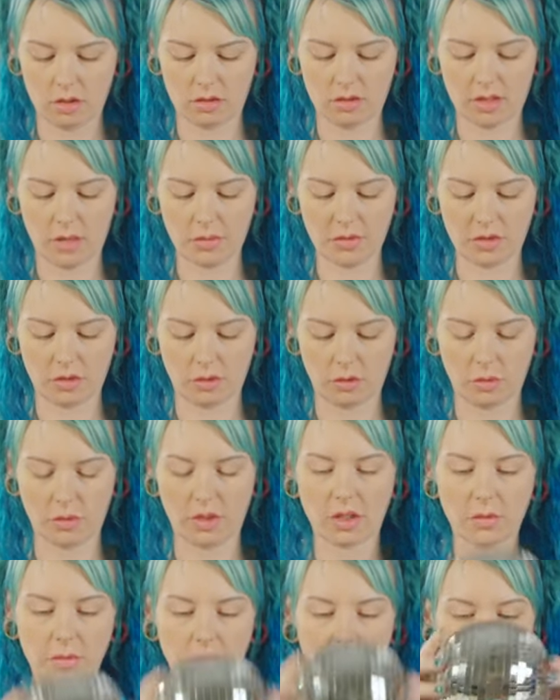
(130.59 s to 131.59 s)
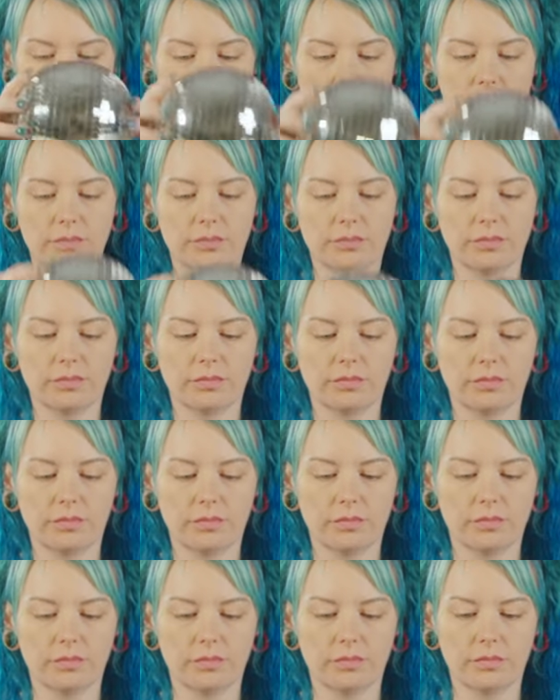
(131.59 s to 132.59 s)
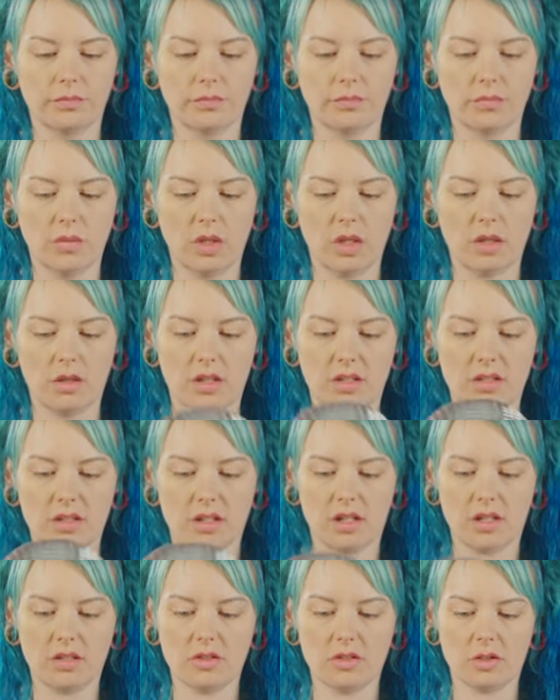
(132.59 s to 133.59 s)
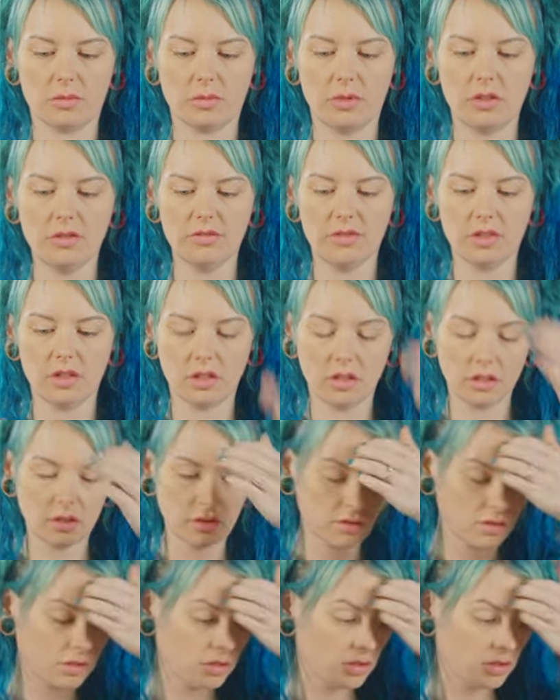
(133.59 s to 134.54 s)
the top's a little weird, but the sides look perfect.